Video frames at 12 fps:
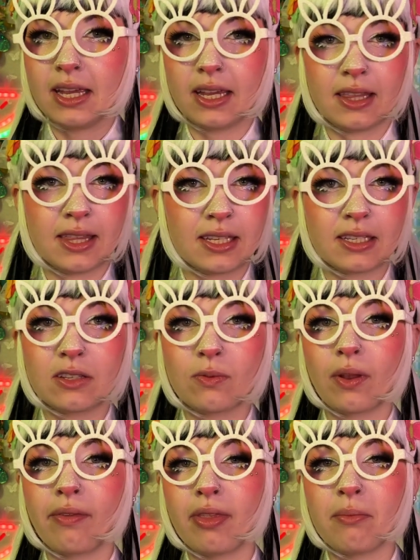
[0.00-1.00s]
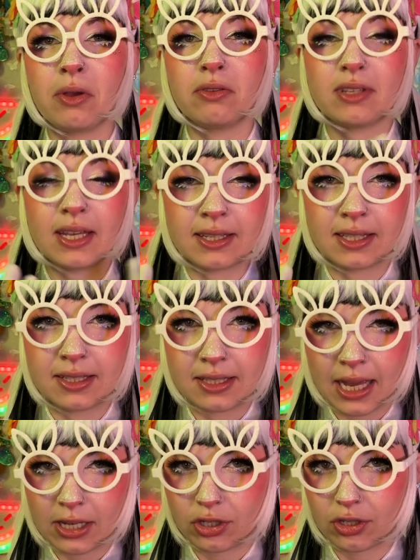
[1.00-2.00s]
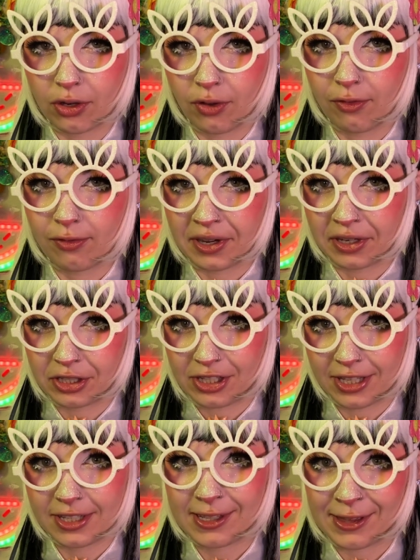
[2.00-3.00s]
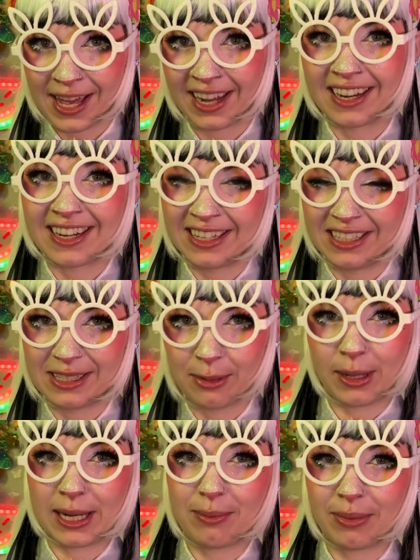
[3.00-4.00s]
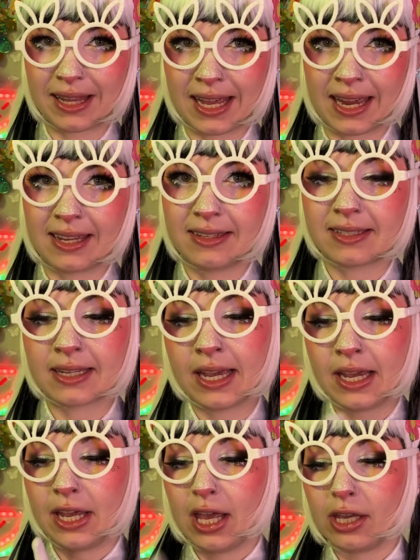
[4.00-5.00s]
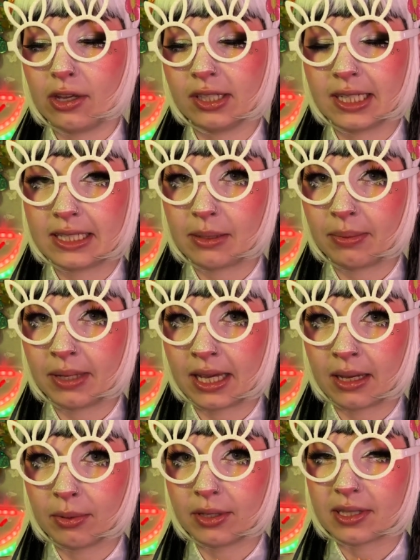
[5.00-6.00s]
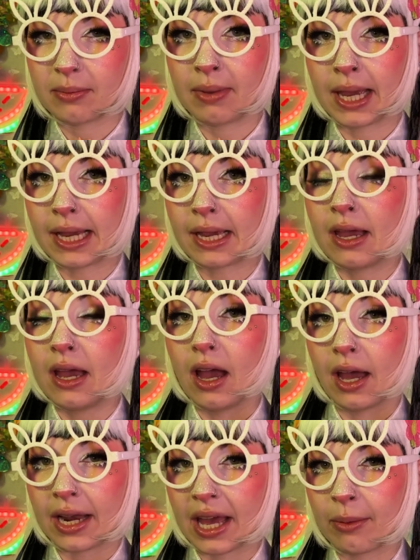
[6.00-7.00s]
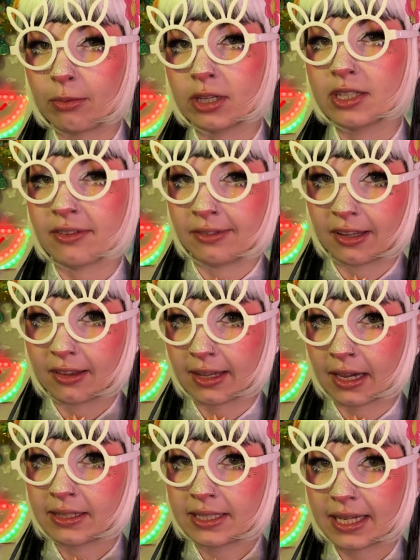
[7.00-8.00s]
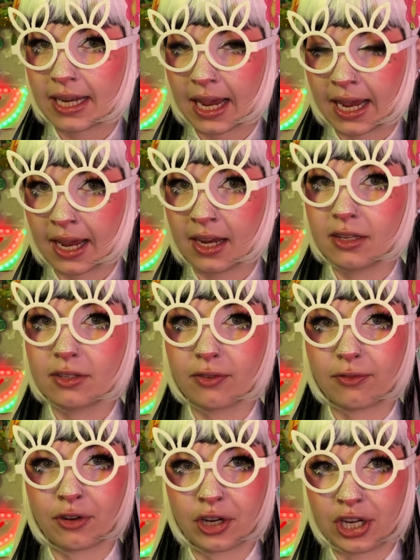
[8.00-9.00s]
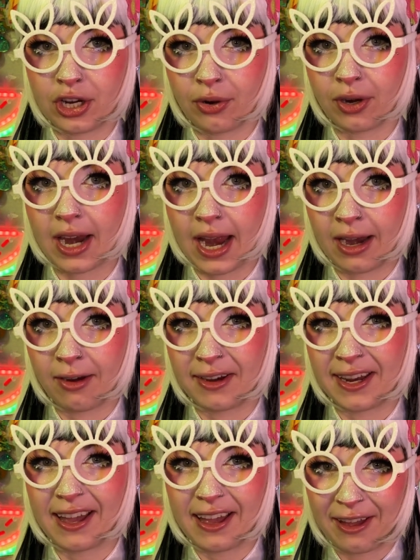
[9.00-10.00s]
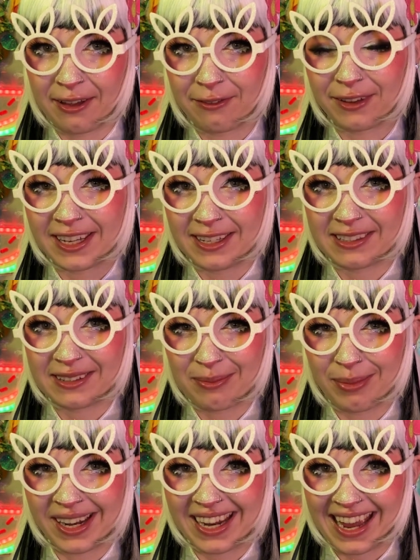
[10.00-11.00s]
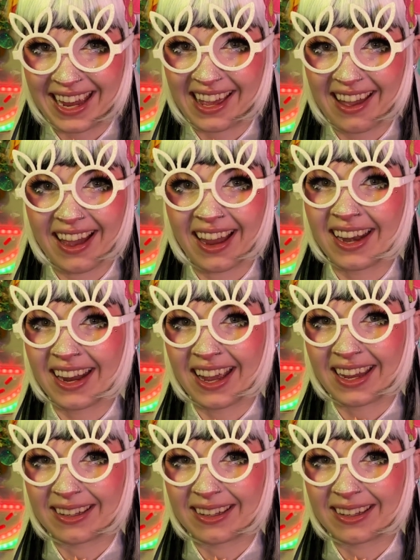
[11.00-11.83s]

This is one of the most essential functions that an Easter Bunny plays. You'll need to be able to make an upwards of 1,000 eggs for your area of Easter Bunny egg hiding.